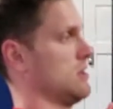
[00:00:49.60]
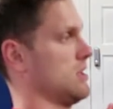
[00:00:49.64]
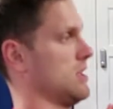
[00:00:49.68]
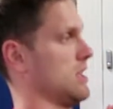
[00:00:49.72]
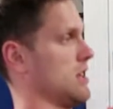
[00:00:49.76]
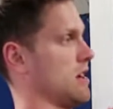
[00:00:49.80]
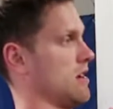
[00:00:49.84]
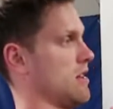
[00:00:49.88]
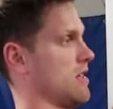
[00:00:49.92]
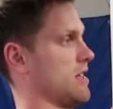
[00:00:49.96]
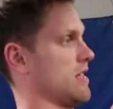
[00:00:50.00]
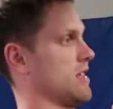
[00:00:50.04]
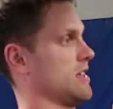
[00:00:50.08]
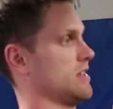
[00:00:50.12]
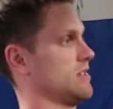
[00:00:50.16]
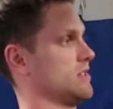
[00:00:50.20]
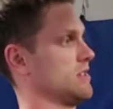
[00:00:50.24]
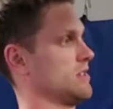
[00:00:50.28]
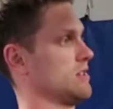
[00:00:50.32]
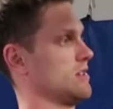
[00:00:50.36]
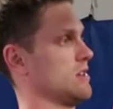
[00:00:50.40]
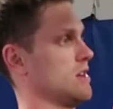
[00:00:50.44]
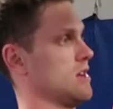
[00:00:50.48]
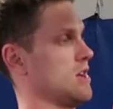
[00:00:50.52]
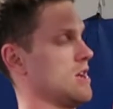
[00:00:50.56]
here like
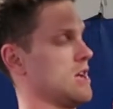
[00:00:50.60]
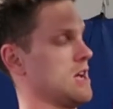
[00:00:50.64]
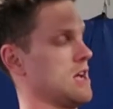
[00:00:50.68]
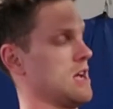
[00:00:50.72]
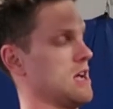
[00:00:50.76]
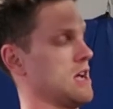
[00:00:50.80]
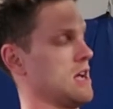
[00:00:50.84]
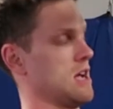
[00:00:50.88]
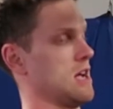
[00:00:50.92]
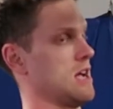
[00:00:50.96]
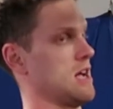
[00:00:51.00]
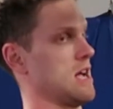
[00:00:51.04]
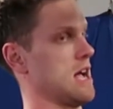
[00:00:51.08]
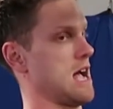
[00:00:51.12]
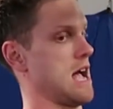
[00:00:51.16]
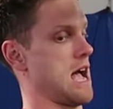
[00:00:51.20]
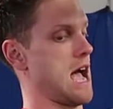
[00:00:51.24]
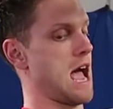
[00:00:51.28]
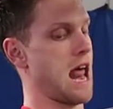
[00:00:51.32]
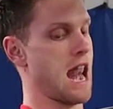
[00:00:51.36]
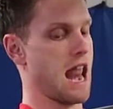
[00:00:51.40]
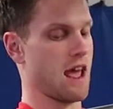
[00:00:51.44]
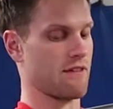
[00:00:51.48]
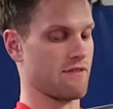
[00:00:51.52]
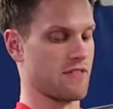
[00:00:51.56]
this,
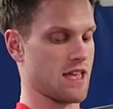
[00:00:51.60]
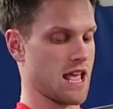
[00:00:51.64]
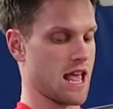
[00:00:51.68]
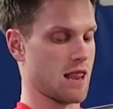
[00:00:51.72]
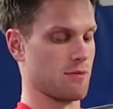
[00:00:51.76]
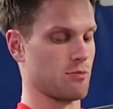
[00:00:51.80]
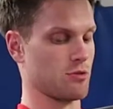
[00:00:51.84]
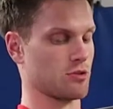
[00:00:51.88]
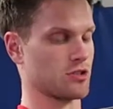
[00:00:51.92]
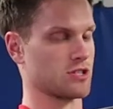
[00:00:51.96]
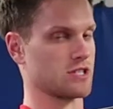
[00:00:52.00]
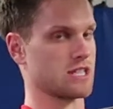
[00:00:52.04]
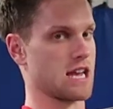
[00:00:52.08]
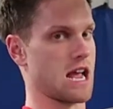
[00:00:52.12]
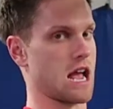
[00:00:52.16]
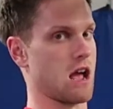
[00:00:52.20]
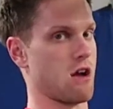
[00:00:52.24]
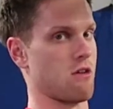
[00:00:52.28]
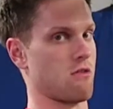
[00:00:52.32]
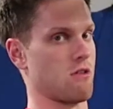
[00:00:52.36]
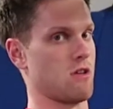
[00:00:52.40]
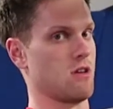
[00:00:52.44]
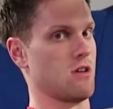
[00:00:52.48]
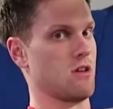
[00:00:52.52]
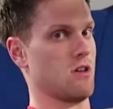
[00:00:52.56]
and have the elbows
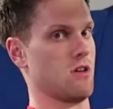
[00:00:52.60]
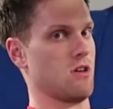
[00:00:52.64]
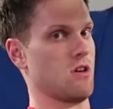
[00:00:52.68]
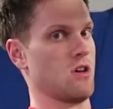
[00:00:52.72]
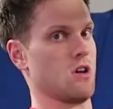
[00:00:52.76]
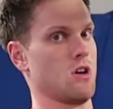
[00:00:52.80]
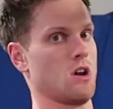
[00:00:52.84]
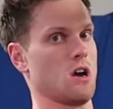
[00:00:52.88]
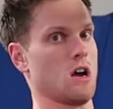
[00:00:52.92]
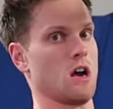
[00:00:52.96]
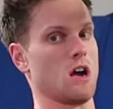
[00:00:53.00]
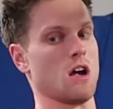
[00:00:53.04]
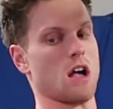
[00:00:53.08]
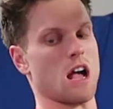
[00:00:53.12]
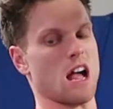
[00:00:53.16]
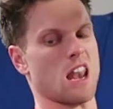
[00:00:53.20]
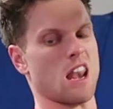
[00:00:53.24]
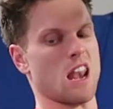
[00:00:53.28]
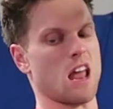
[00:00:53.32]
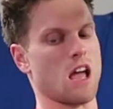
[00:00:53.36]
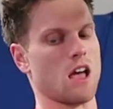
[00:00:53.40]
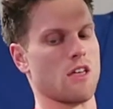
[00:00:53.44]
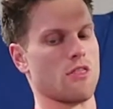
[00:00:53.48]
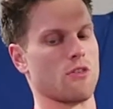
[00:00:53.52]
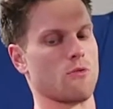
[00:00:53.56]
down, a
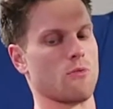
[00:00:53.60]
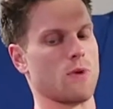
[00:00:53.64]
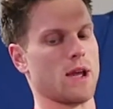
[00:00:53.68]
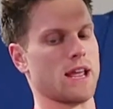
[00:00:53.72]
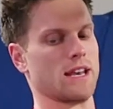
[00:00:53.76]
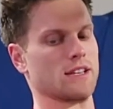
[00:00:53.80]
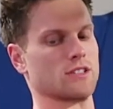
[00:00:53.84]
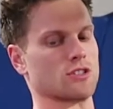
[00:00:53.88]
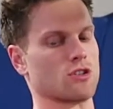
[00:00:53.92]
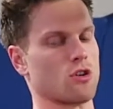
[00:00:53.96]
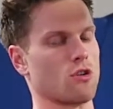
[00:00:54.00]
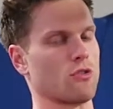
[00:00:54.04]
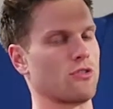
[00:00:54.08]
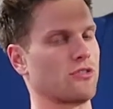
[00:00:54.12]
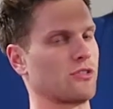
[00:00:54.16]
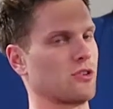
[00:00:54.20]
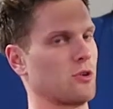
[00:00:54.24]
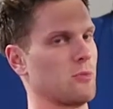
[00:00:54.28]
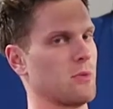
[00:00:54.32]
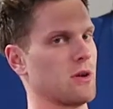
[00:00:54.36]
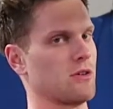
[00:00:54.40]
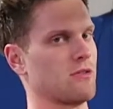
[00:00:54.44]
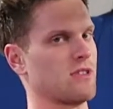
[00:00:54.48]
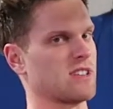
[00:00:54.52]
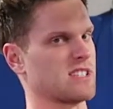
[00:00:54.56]
lot of the weight is going
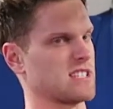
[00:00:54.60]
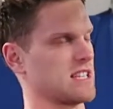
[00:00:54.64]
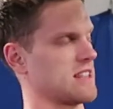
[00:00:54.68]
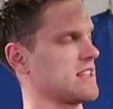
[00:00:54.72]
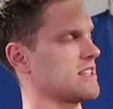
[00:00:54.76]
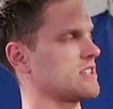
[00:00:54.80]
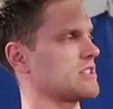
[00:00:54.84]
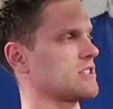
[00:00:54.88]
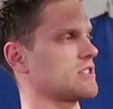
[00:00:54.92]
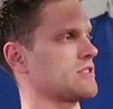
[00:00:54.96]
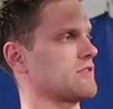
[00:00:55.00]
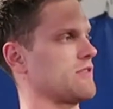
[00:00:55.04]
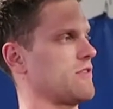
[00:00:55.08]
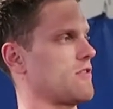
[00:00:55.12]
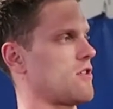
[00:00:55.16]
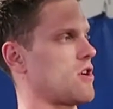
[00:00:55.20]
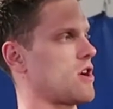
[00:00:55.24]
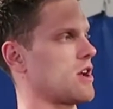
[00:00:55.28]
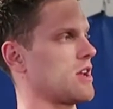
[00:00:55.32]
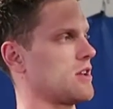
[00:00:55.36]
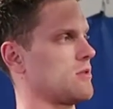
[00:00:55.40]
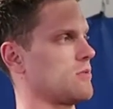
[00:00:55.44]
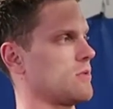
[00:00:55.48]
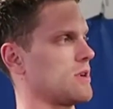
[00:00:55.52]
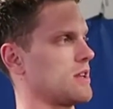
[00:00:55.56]
through my wrist, and this is
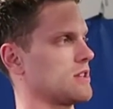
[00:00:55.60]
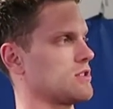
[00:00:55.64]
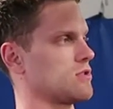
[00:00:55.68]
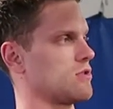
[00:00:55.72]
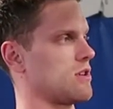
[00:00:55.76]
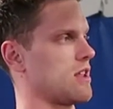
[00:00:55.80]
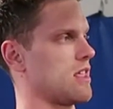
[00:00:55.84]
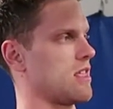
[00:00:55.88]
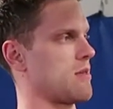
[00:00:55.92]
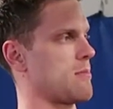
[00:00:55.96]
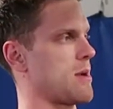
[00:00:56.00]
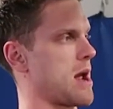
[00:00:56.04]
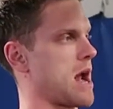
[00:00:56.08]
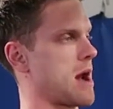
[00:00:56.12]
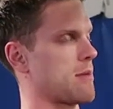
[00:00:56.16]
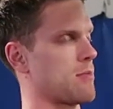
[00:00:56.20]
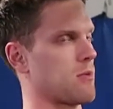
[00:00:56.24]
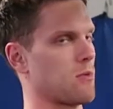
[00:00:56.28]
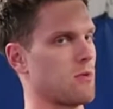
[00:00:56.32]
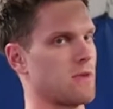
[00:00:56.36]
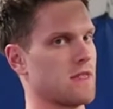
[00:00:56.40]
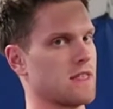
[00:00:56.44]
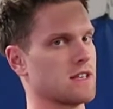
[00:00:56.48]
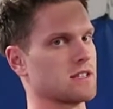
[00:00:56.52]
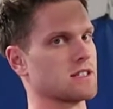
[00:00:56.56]
fine when it's only the bar,
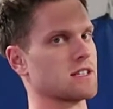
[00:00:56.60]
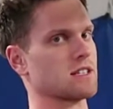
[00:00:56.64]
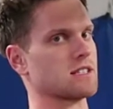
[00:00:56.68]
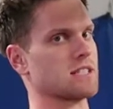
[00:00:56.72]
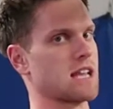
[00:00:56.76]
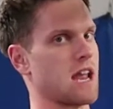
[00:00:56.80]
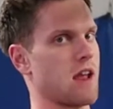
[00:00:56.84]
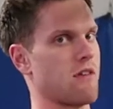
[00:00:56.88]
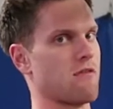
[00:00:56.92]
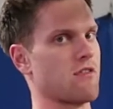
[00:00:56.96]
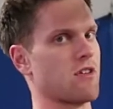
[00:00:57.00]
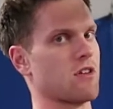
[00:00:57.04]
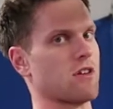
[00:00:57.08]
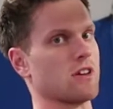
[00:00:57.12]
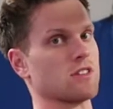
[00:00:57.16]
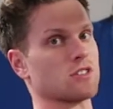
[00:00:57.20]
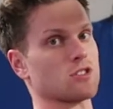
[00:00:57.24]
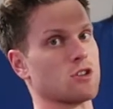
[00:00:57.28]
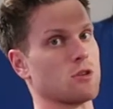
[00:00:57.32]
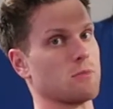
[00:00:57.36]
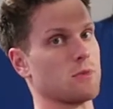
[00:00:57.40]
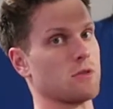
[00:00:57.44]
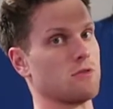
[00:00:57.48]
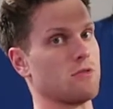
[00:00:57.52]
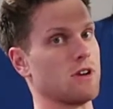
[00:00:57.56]
but when this gets heavier, it's
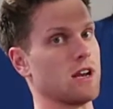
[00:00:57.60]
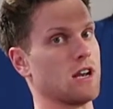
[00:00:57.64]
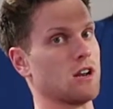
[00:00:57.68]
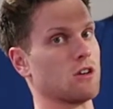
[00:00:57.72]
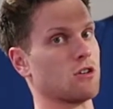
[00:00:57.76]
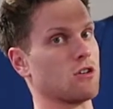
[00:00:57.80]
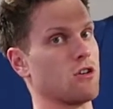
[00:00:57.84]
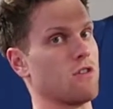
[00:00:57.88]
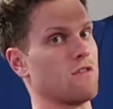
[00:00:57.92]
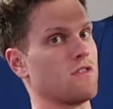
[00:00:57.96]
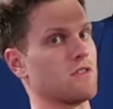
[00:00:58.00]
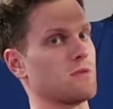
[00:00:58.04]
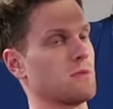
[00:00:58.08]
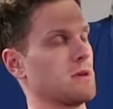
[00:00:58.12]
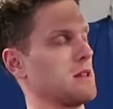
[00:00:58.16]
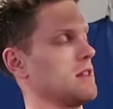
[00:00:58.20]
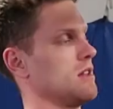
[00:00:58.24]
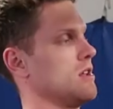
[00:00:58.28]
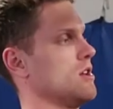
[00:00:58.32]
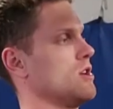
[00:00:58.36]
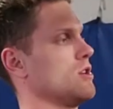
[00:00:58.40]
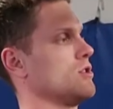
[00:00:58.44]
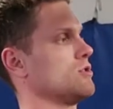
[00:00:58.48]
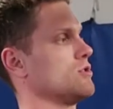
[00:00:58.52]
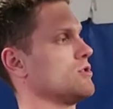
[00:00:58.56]
going to be really uncomfortable.
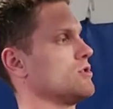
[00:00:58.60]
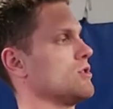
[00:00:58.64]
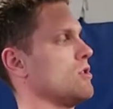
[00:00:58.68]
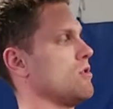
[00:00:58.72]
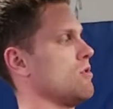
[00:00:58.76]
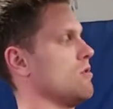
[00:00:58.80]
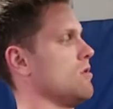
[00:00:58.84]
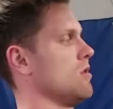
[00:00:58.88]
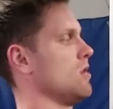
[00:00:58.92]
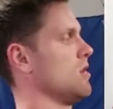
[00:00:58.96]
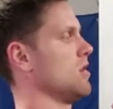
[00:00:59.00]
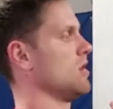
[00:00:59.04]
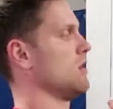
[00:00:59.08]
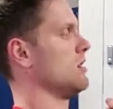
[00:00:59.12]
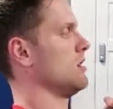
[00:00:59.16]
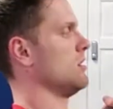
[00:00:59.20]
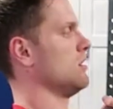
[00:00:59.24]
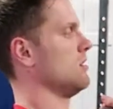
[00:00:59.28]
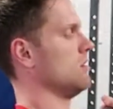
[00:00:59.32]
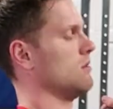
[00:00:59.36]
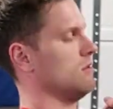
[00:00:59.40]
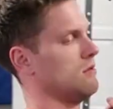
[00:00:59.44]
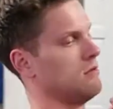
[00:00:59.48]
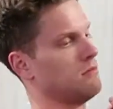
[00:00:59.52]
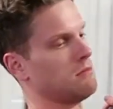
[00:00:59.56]
So
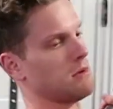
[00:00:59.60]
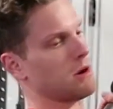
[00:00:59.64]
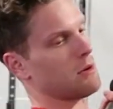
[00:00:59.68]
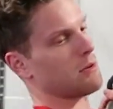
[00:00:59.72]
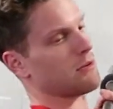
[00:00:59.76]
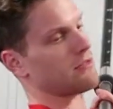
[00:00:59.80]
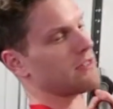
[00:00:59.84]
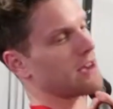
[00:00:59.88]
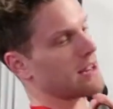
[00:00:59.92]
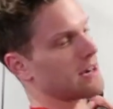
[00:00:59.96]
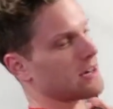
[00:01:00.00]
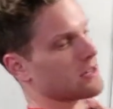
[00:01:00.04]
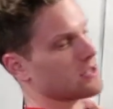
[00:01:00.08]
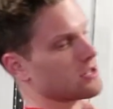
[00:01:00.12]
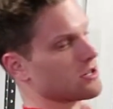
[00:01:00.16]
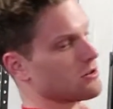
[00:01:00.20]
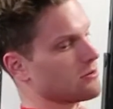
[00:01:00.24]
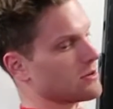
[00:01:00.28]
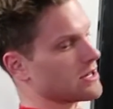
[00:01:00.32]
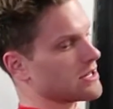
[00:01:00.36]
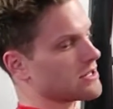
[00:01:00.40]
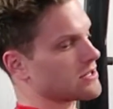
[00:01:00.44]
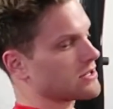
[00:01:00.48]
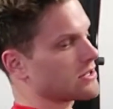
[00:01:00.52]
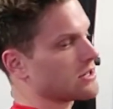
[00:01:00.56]
what we've got to
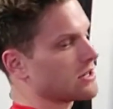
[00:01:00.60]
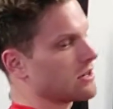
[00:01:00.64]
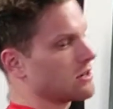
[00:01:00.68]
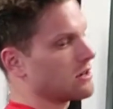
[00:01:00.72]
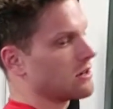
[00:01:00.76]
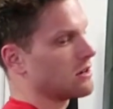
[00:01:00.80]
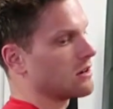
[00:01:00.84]
do is